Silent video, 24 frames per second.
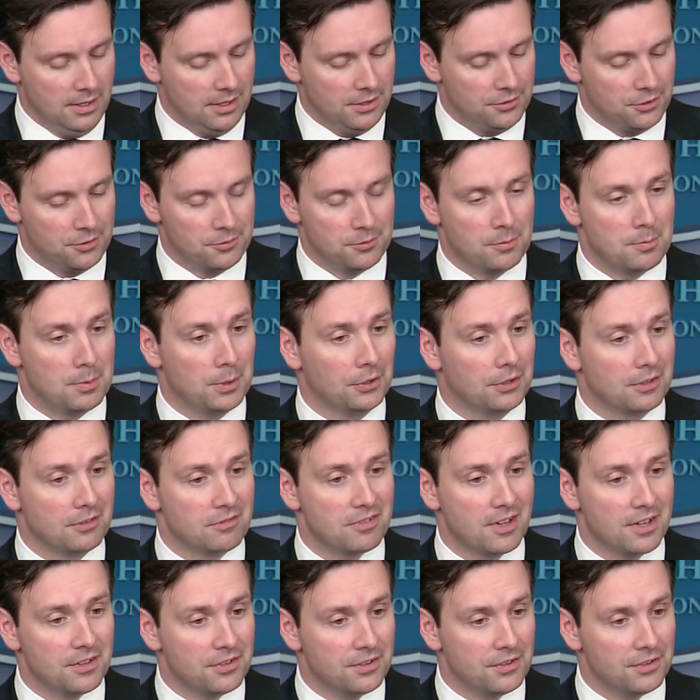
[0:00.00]
in terms of building
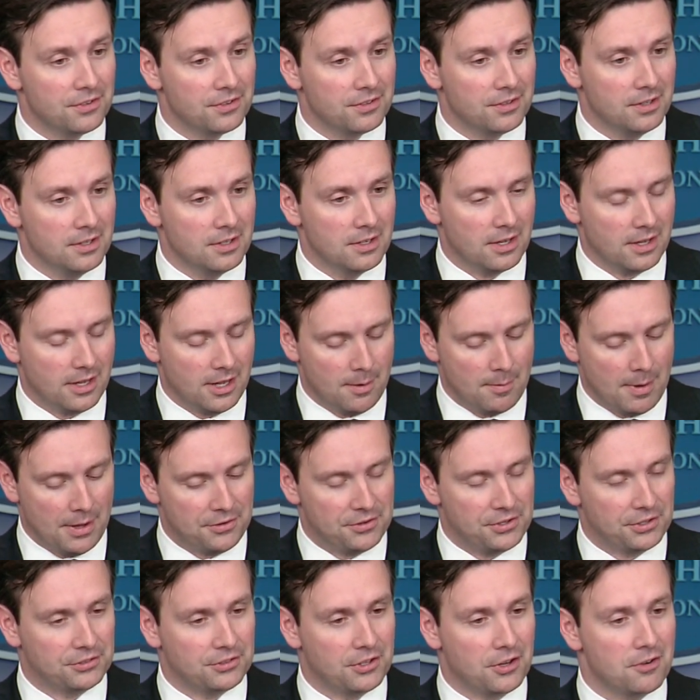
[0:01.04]
fences About
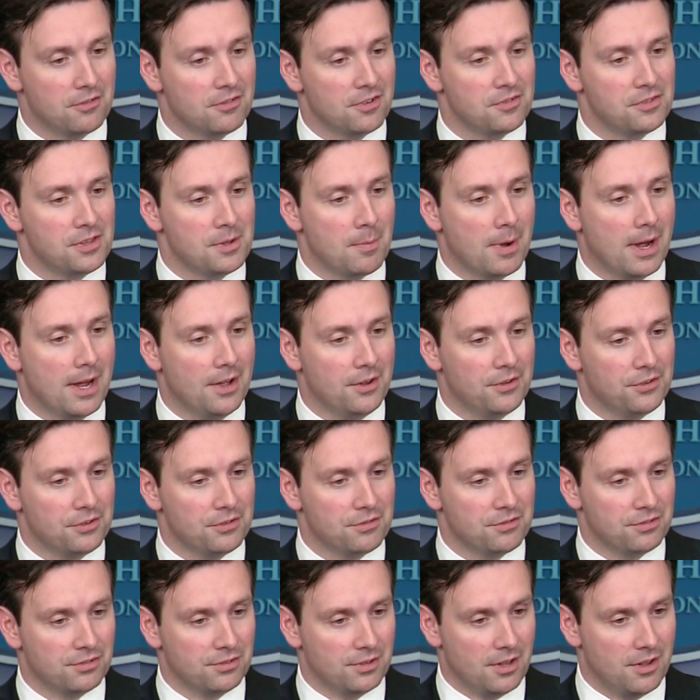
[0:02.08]
650 miles
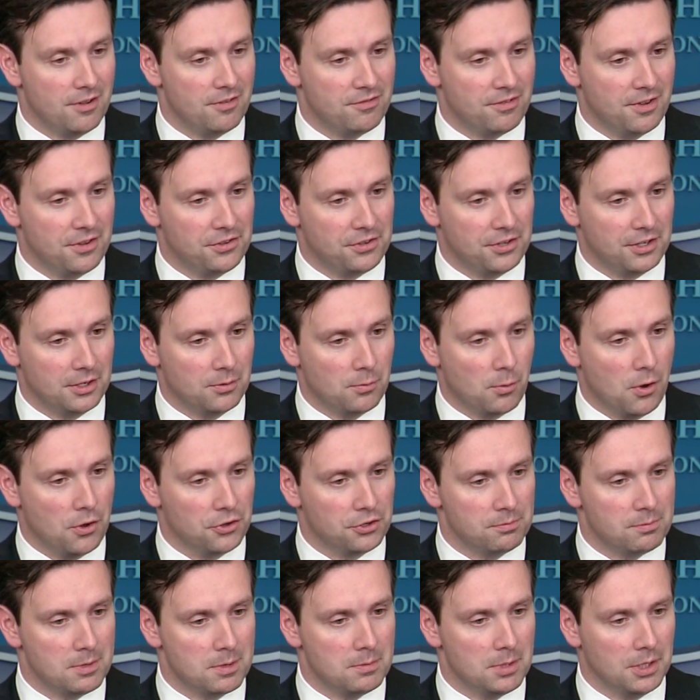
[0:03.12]
of fencing and walls
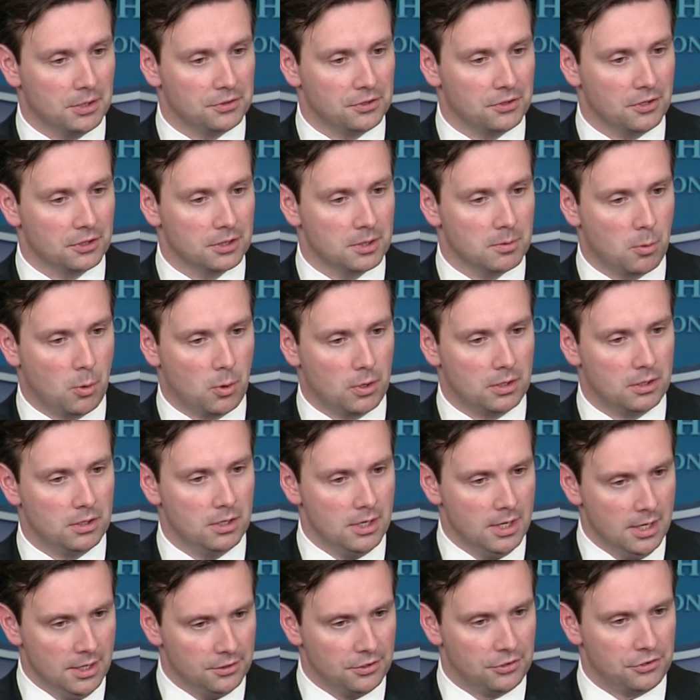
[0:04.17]
have been built along the border
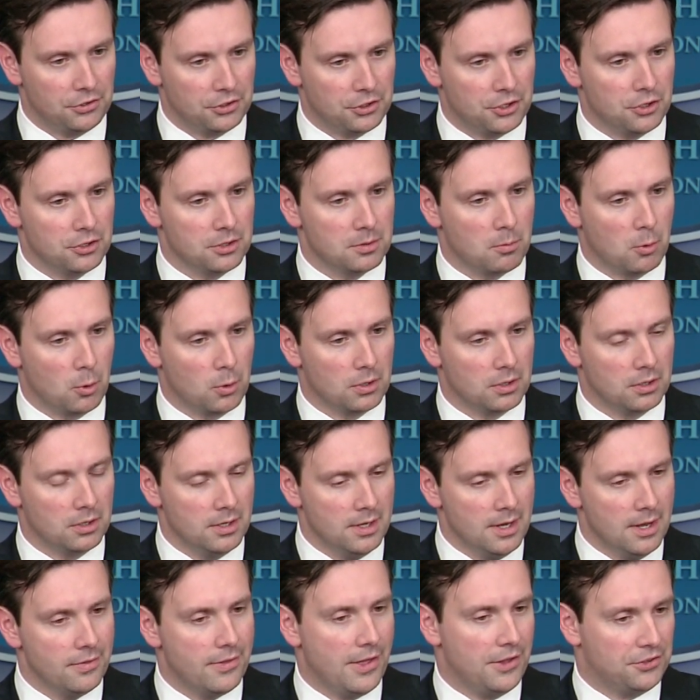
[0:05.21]
to secure the border.
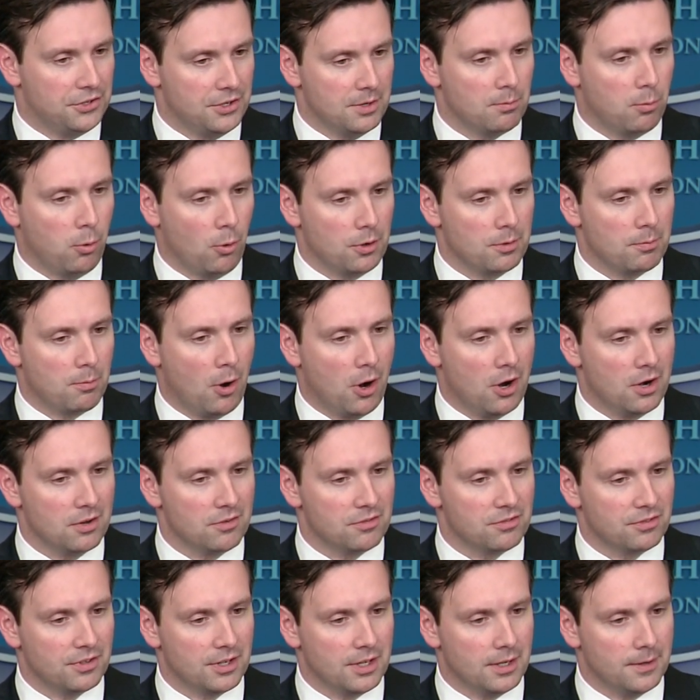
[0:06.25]
That's an important part
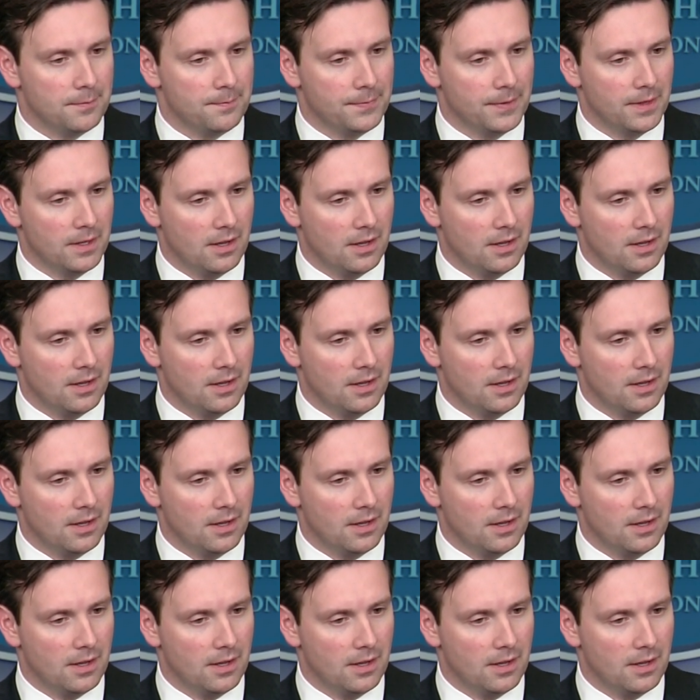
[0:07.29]
of